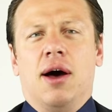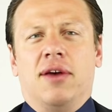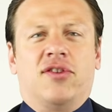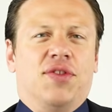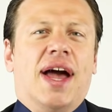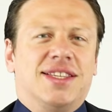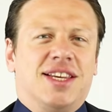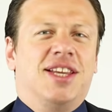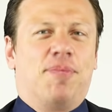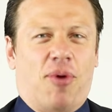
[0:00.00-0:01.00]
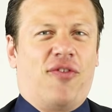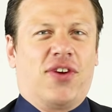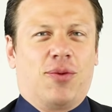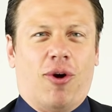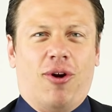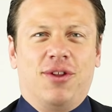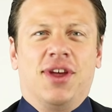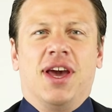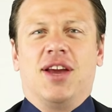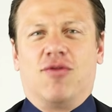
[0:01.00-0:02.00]
So that's in a perfect world.
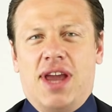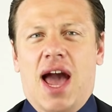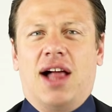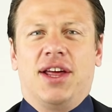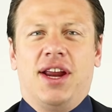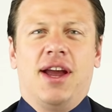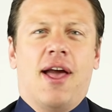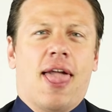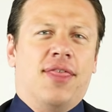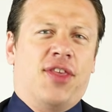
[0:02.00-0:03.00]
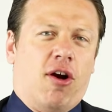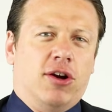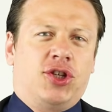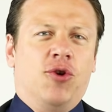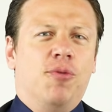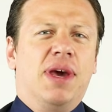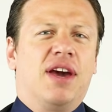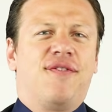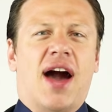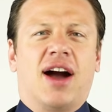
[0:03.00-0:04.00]
In reality, there are two
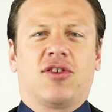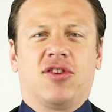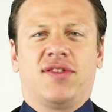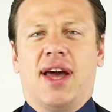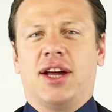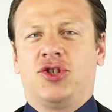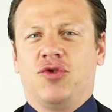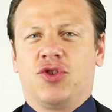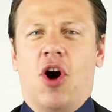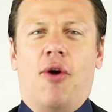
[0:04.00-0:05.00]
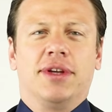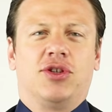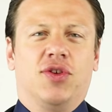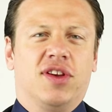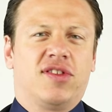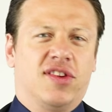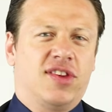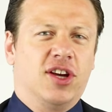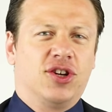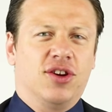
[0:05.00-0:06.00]
big factors that should go into this
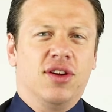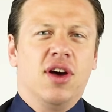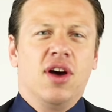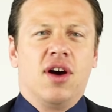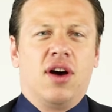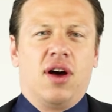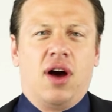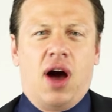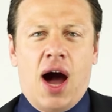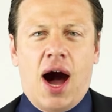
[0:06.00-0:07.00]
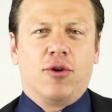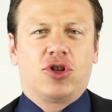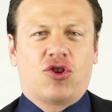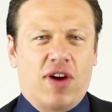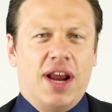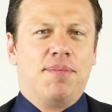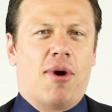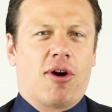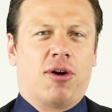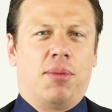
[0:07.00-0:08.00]
decision. How
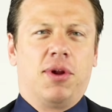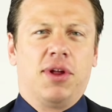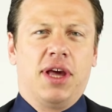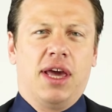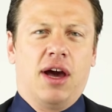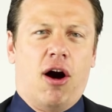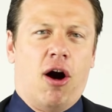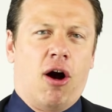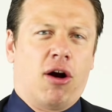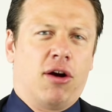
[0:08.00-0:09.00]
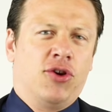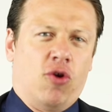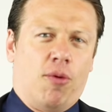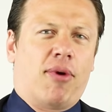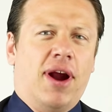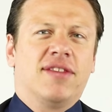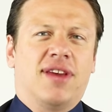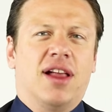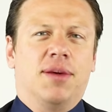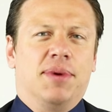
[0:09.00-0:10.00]
trademarkable are your brand's
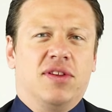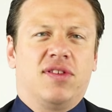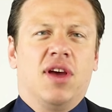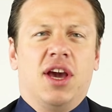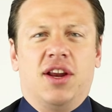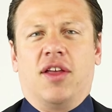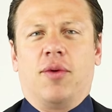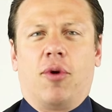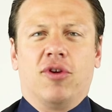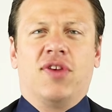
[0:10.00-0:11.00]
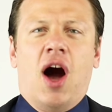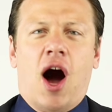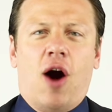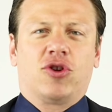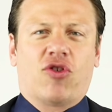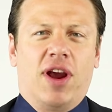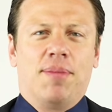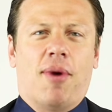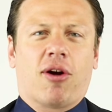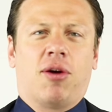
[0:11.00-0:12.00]
elements? In other words, how
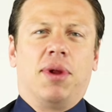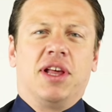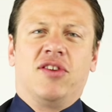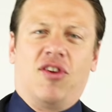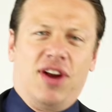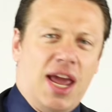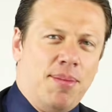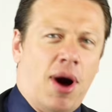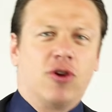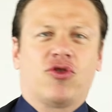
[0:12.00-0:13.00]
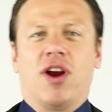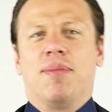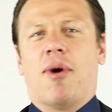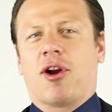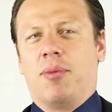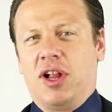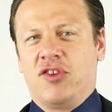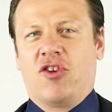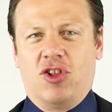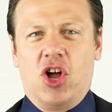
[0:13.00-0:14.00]
trademarkable is your name? How trademarkable
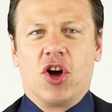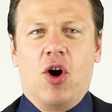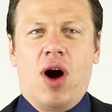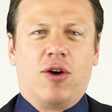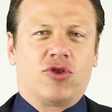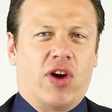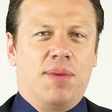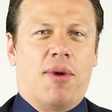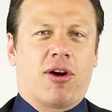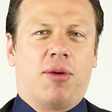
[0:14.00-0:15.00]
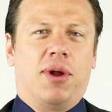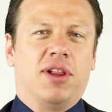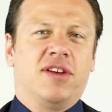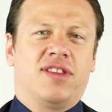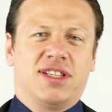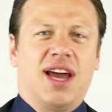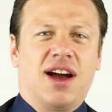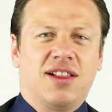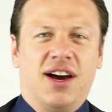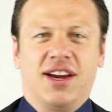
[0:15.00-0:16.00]
is your logo? How trademarkable is the
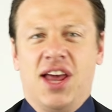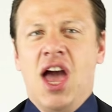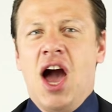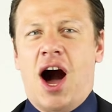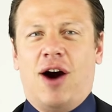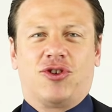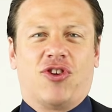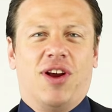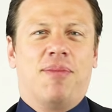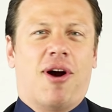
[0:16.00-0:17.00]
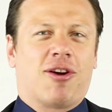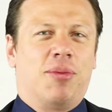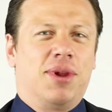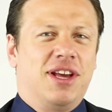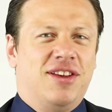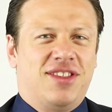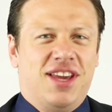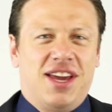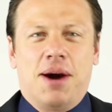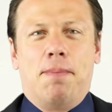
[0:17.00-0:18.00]
tagline? How trademarkable is
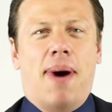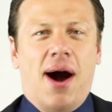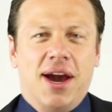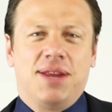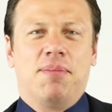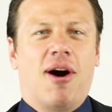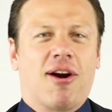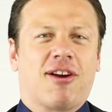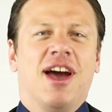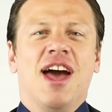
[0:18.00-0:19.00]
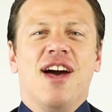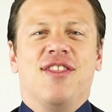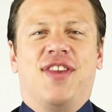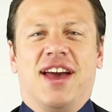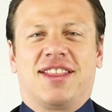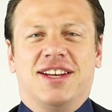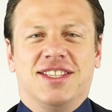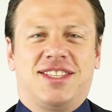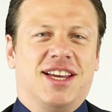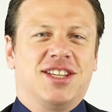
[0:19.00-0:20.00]
the combined mark that
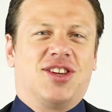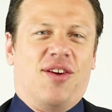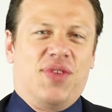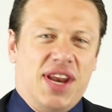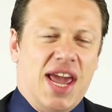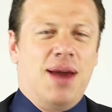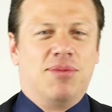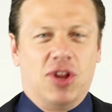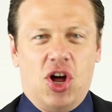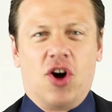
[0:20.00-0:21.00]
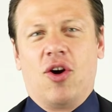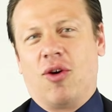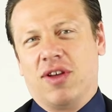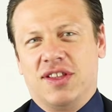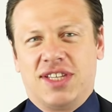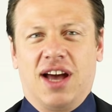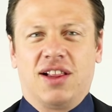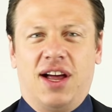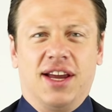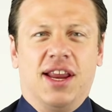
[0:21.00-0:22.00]
consists of the name, the logo, or the
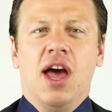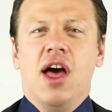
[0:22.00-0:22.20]
tagline?